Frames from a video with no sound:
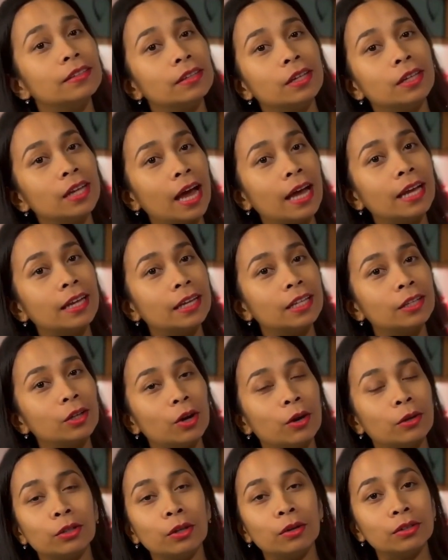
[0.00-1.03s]
to like
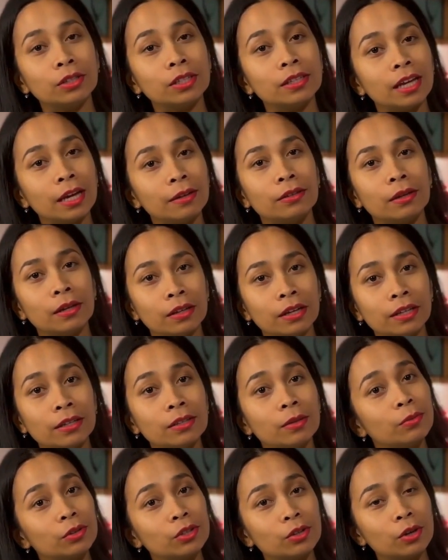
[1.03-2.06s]
and also to definitely
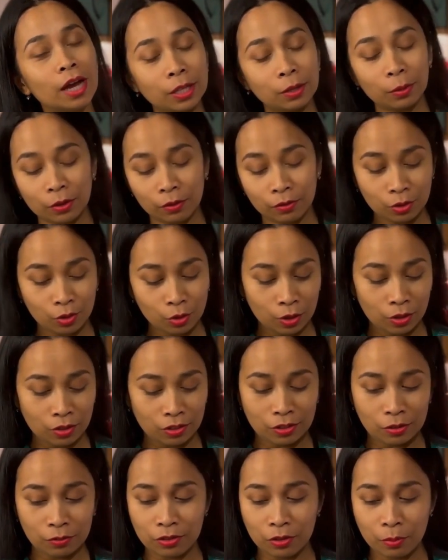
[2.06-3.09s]
subscribe, of
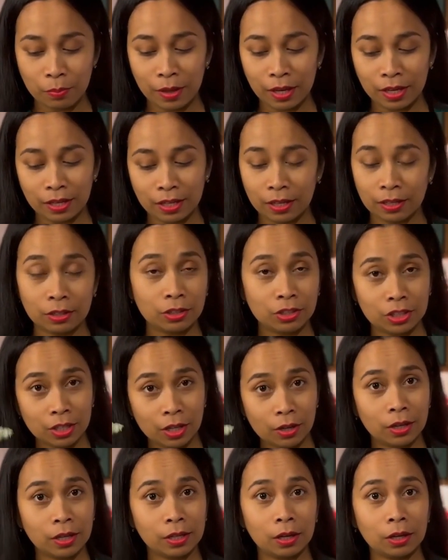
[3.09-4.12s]
course, if you make it,
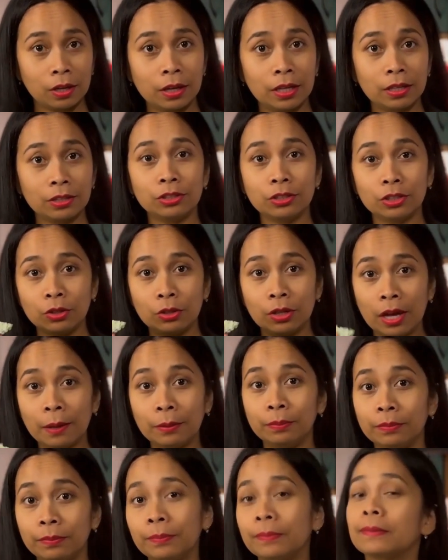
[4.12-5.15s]
share it on
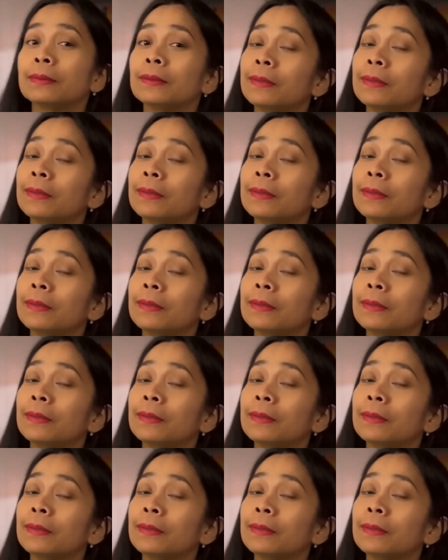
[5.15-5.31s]
Instagram.